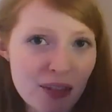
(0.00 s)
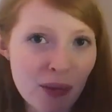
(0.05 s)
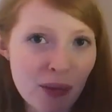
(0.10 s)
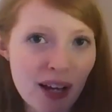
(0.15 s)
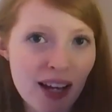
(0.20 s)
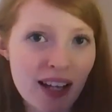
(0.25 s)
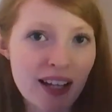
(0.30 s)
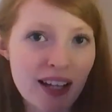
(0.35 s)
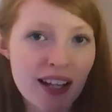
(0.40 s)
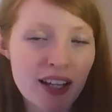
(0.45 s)

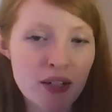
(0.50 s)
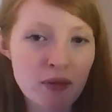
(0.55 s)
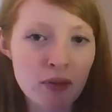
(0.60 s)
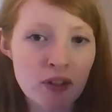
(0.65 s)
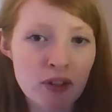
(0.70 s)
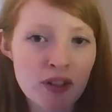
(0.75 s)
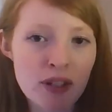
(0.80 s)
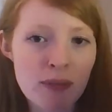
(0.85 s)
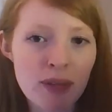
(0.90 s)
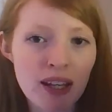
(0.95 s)
one is
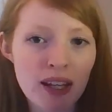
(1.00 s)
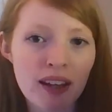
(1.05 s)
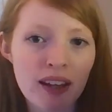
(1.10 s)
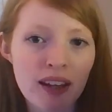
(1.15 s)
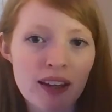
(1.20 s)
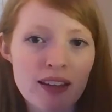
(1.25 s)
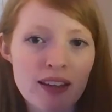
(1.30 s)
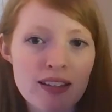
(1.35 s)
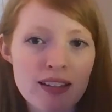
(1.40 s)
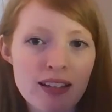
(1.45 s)
firstly
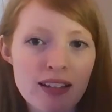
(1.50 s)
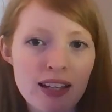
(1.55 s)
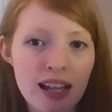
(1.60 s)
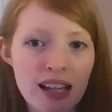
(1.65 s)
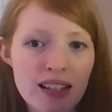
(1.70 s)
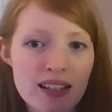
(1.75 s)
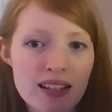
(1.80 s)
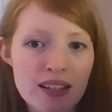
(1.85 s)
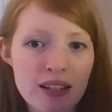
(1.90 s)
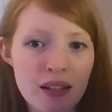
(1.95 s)
because
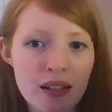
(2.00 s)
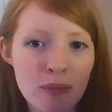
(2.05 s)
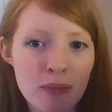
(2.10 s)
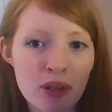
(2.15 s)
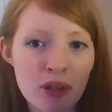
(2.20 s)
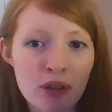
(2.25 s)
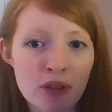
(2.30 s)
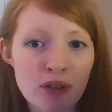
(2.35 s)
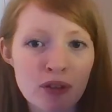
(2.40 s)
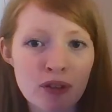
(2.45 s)
it's
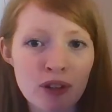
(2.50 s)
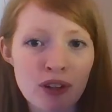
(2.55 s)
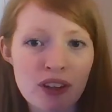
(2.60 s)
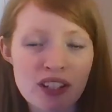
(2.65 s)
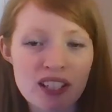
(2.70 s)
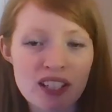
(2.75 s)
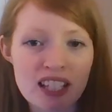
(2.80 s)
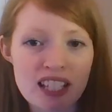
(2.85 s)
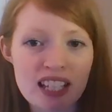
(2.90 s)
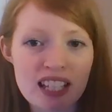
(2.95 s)
beautiful.
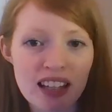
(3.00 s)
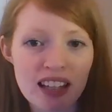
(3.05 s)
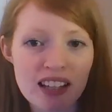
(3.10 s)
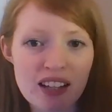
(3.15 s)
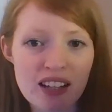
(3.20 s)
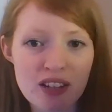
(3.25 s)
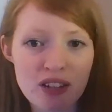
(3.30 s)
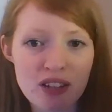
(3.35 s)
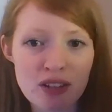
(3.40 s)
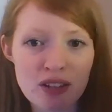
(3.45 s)
The detail
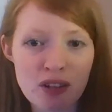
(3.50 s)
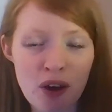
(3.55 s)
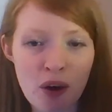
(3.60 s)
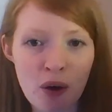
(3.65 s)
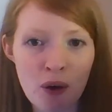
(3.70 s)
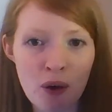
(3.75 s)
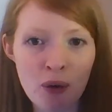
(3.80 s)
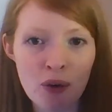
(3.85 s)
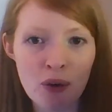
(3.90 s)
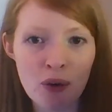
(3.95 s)
is
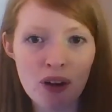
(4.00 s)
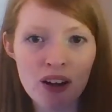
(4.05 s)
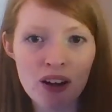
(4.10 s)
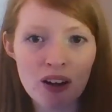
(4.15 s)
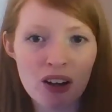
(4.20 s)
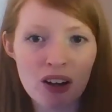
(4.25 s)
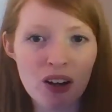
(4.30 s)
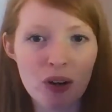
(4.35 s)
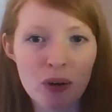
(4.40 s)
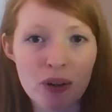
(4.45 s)
so
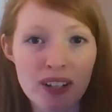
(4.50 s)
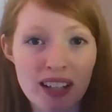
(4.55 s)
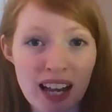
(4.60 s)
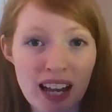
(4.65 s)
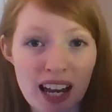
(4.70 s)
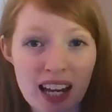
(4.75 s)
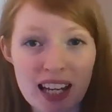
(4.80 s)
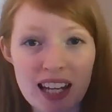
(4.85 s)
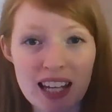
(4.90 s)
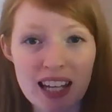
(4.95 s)

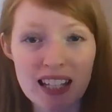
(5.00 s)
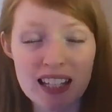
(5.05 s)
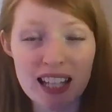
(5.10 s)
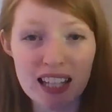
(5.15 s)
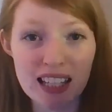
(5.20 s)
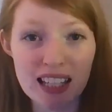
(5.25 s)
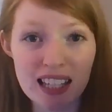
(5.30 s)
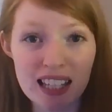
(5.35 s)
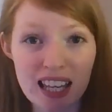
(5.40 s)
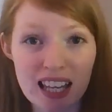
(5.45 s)
ornate and
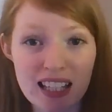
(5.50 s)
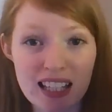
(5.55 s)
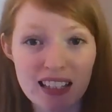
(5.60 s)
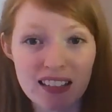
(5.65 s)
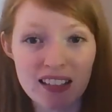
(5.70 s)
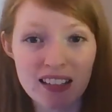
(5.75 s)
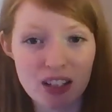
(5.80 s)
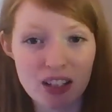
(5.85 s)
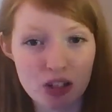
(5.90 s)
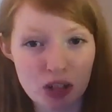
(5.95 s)
delicate
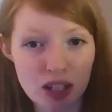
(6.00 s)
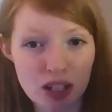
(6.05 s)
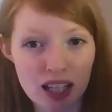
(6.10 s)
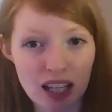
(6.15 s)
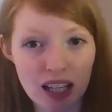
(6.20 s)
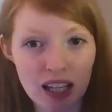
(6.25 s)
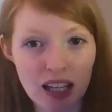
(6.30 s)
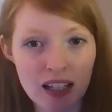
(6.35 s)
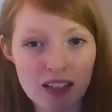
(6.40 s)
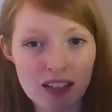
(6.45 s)
and
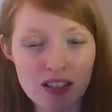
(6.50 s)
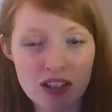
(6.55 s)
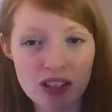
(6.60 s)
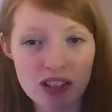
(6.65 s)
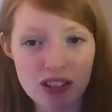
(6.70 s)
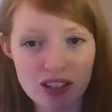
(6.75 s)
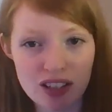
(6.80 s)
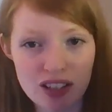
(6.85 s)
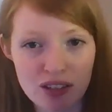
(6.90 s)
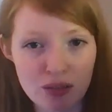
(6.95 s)
intricate.
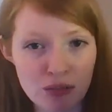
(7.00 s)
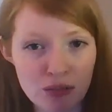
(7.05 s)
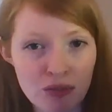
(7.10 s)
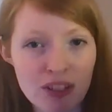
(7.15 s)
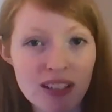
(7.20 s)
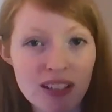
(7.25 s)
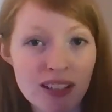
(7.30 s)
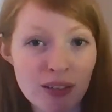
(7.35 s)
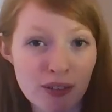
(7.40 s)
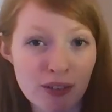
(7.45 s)
It's
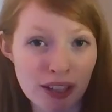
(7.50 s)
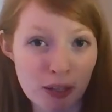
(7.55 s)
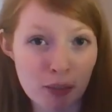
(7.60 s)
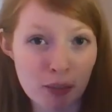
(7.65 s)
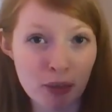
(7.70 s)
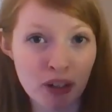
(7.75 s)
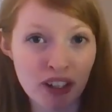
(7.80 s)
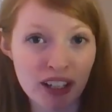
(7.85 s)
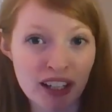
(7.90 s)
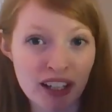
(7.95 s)
really
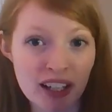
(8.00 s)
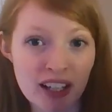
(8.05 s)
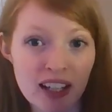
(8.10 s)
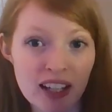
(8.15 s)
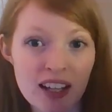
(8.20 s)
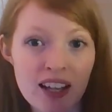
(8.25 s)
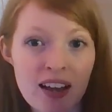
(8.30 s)
pretty.